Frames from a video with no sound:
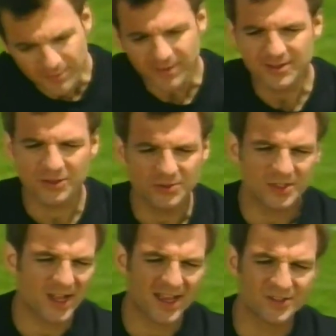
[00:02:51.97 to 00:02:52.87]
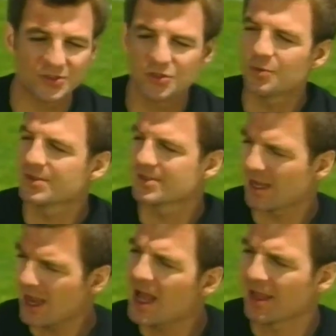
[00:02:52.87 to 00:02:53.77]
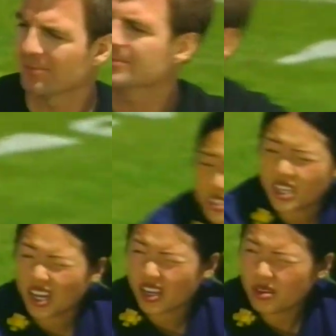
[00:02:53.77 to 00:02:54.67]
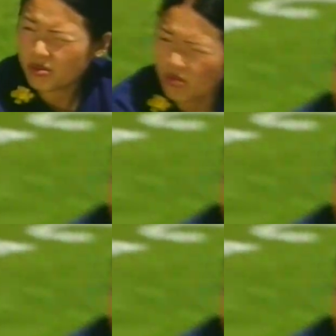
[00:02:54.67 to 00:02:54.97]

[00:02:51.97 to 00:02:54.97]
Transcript: if I told you it has to do with time? Time?